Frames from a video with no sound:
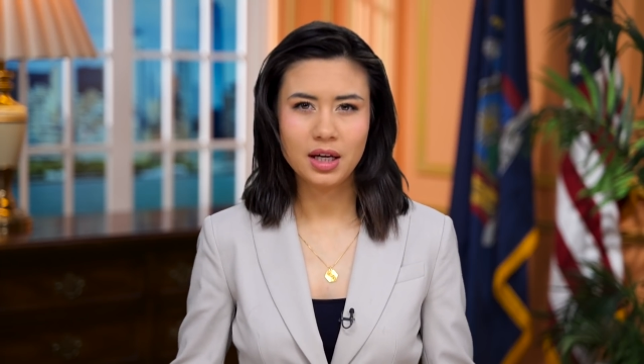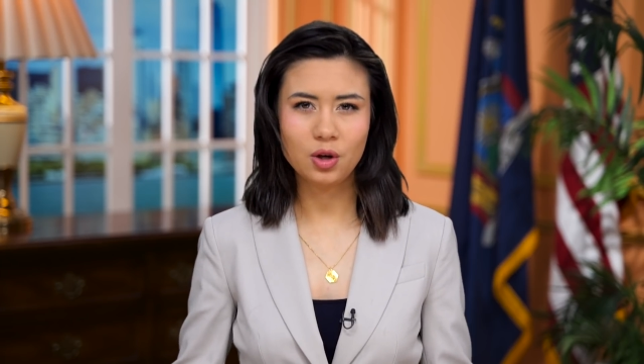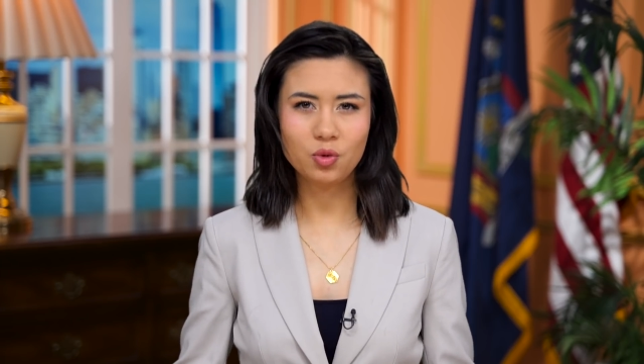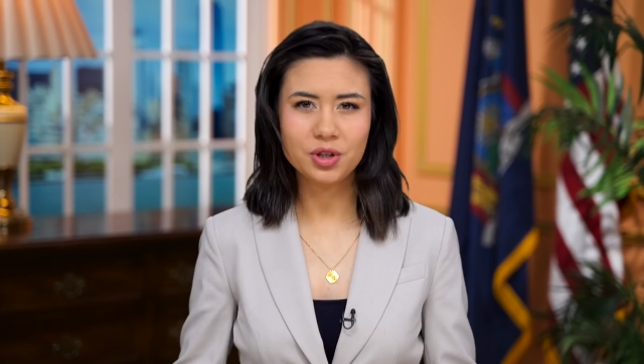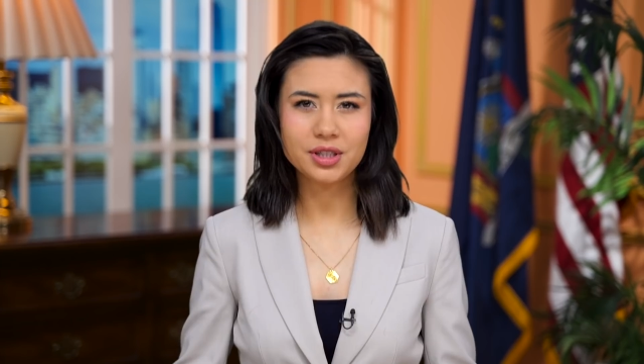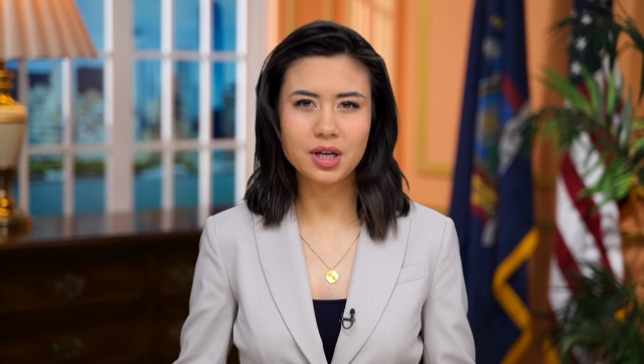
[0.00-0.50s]

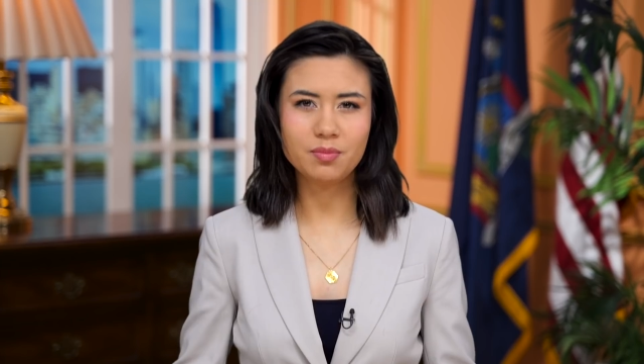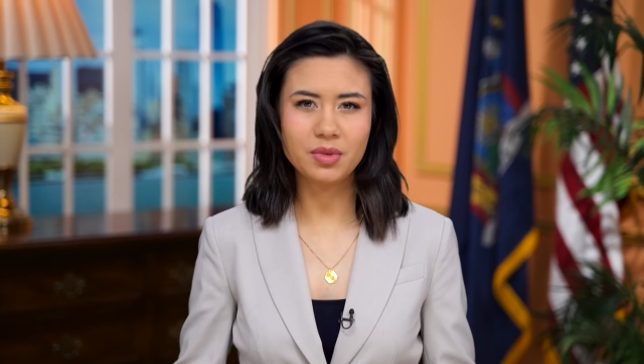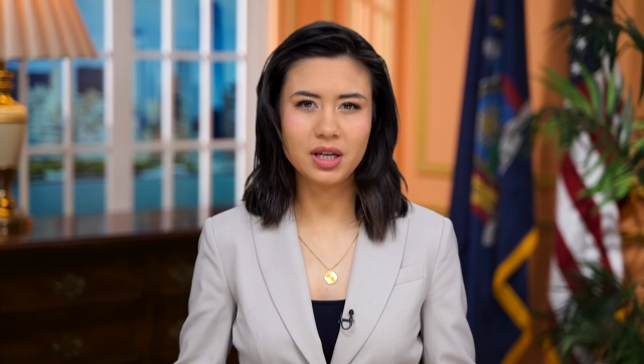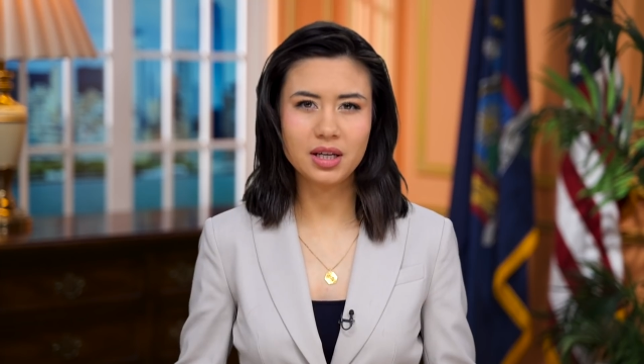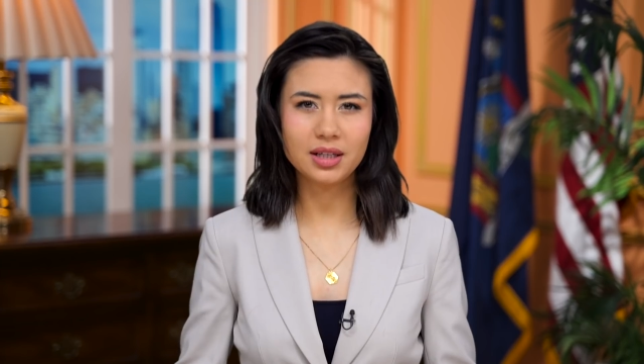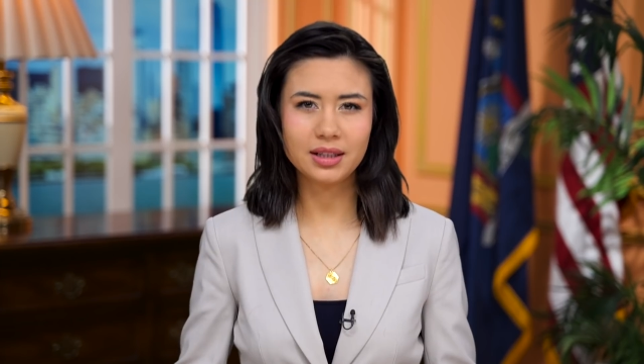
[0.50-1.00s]
It was
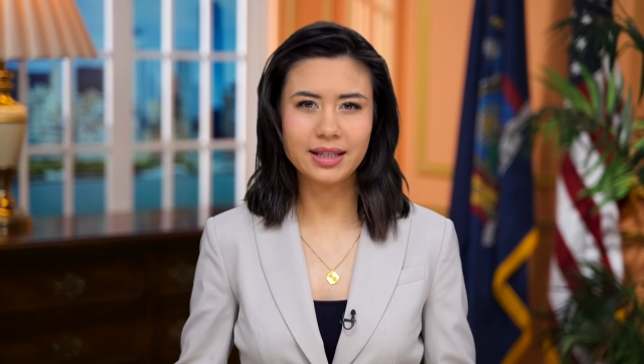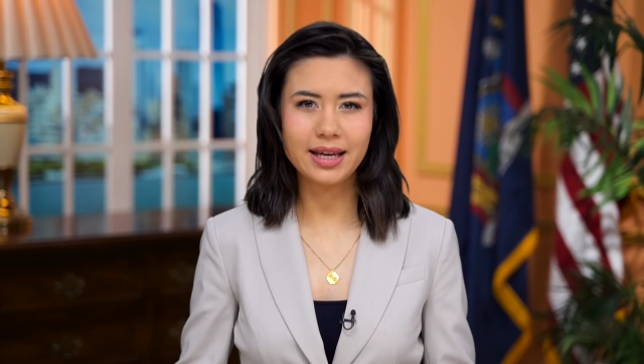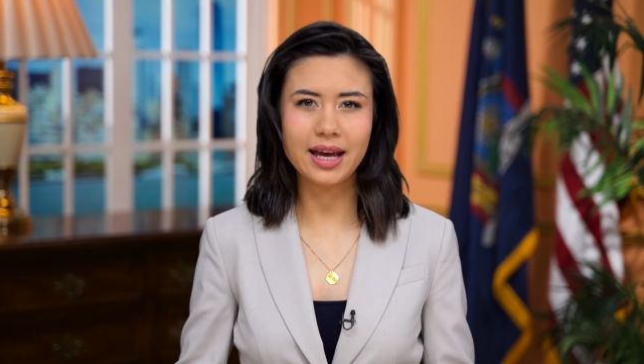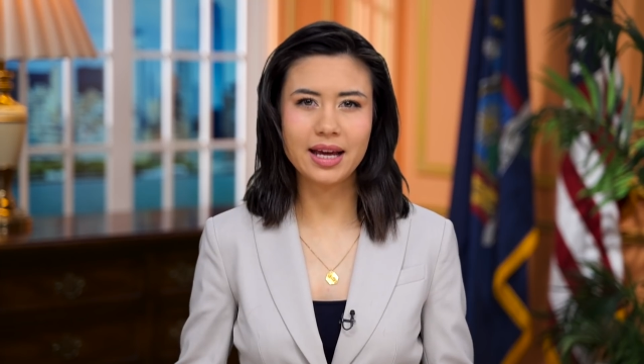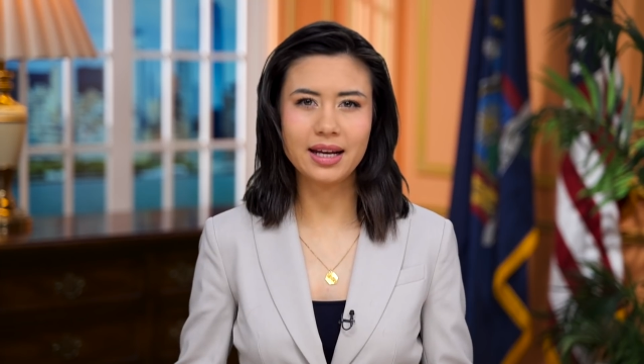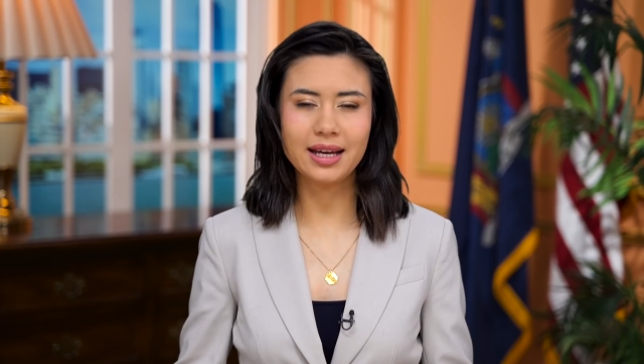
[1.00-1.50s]

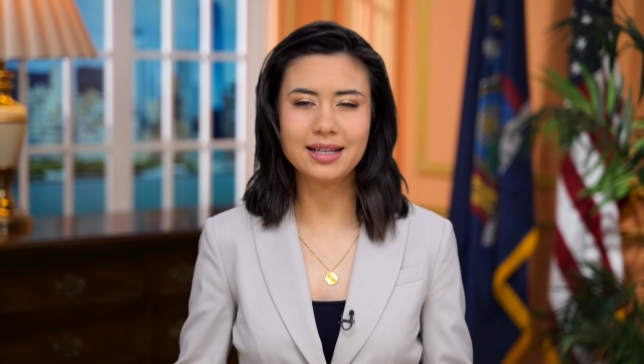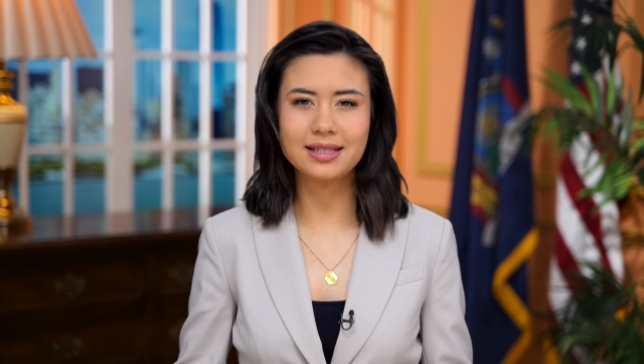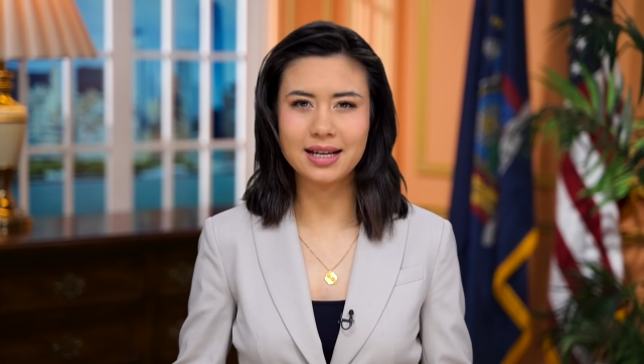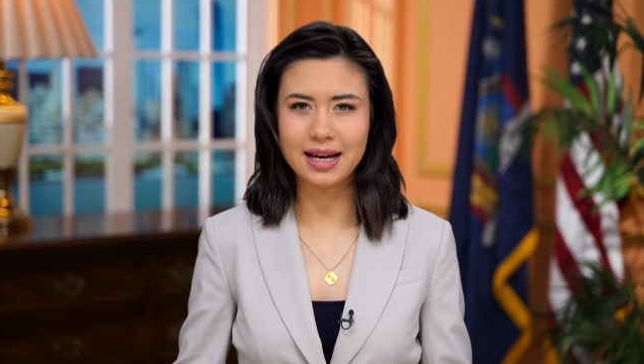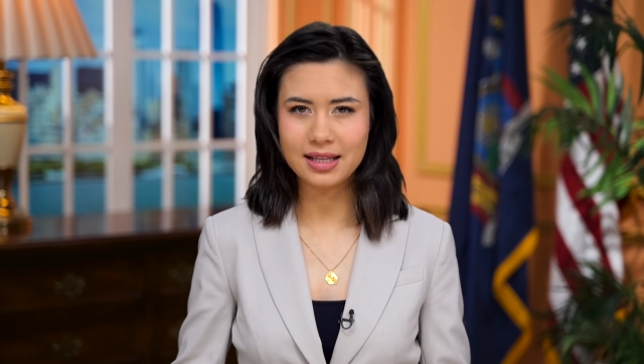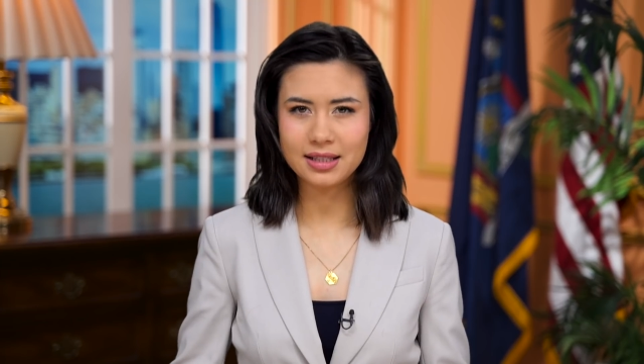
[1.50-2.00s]
immediately and
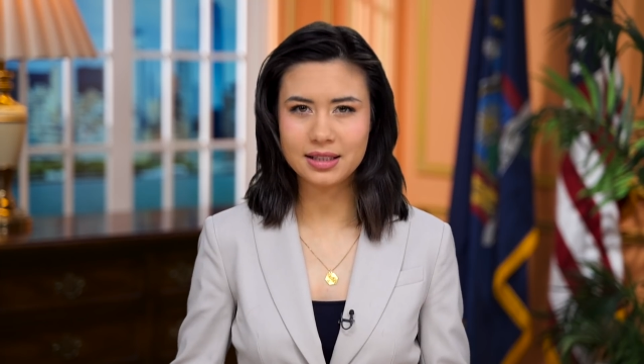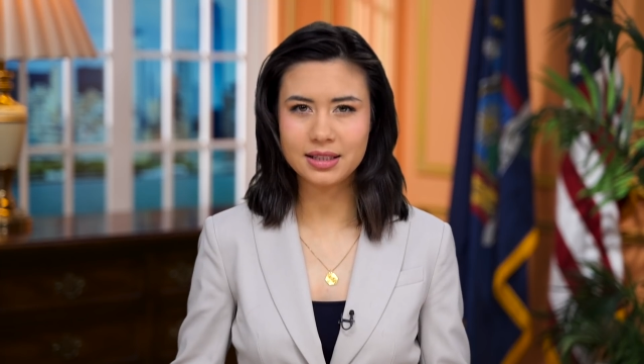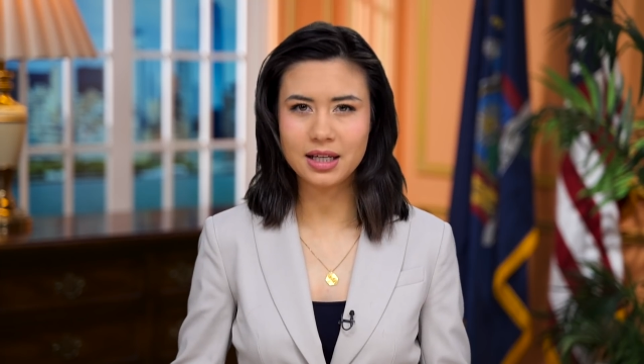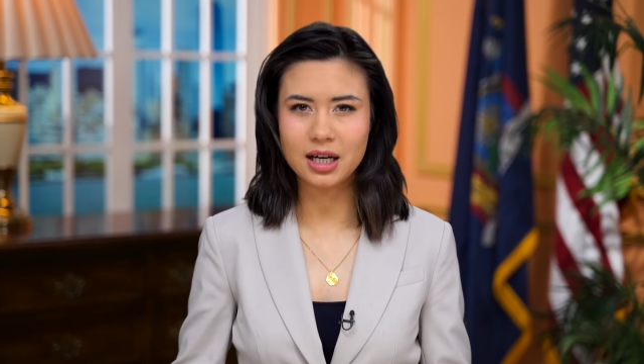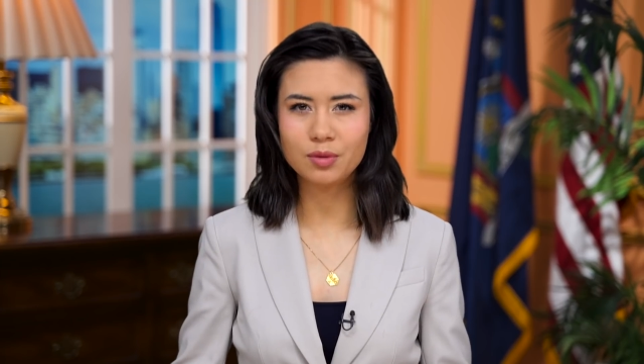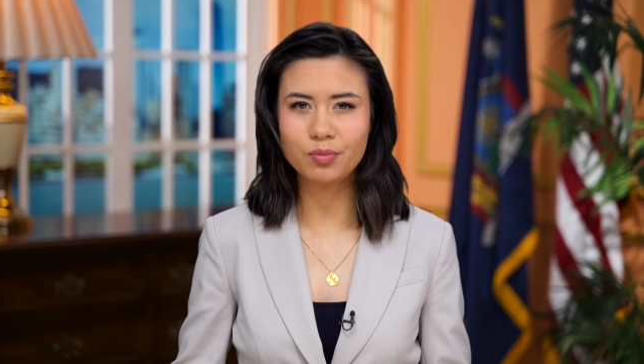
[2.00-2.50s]

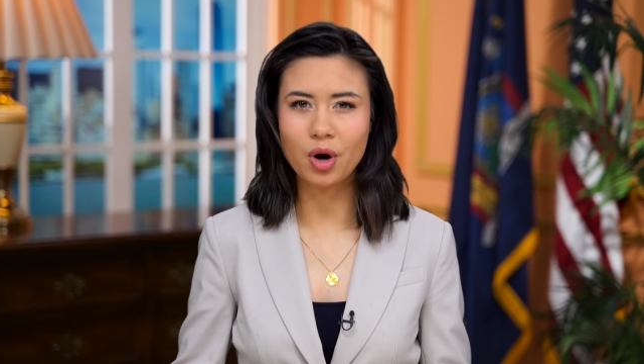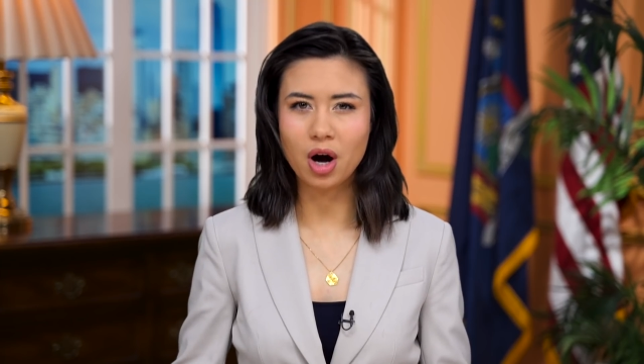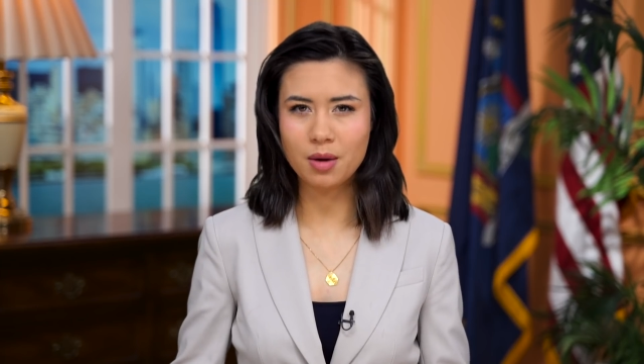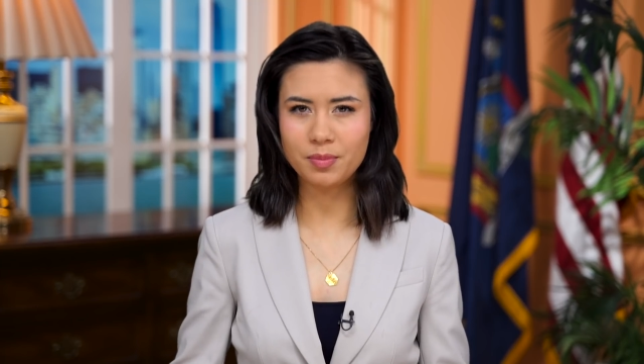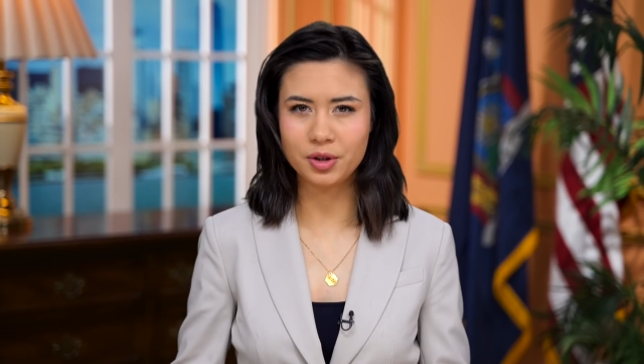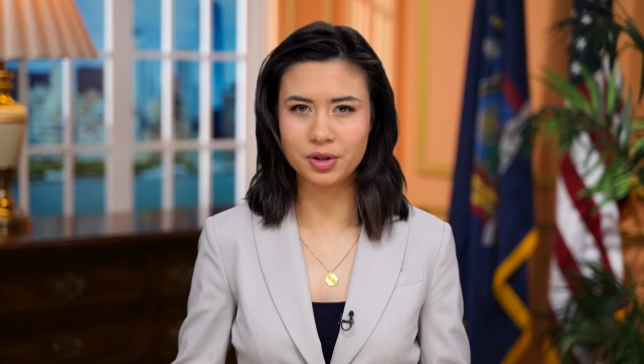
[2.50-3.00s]
intensely
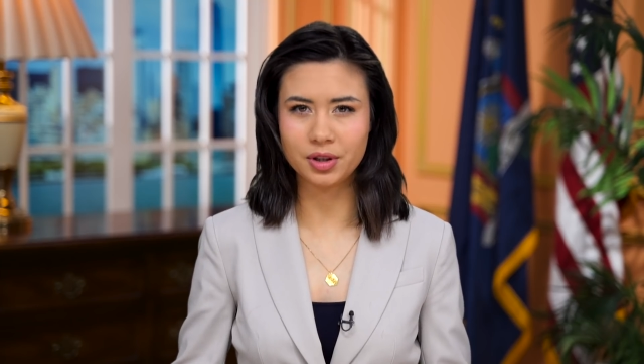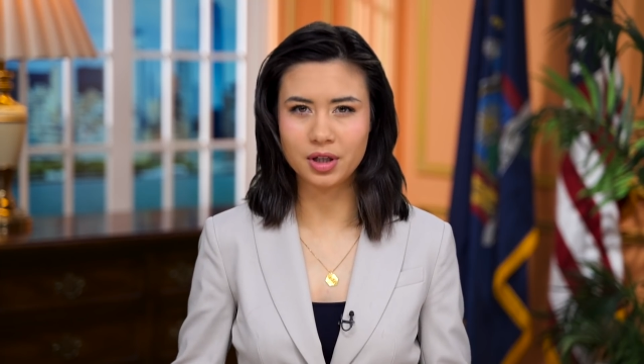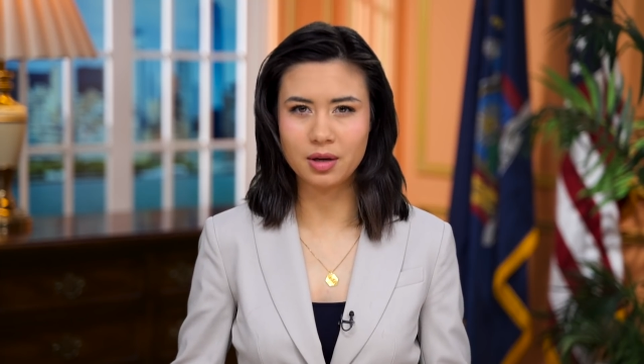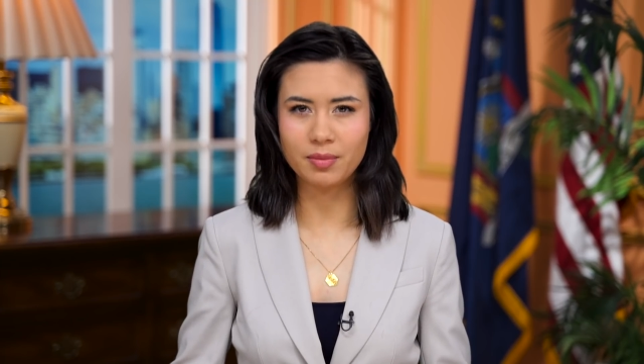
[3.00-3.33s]
unpopular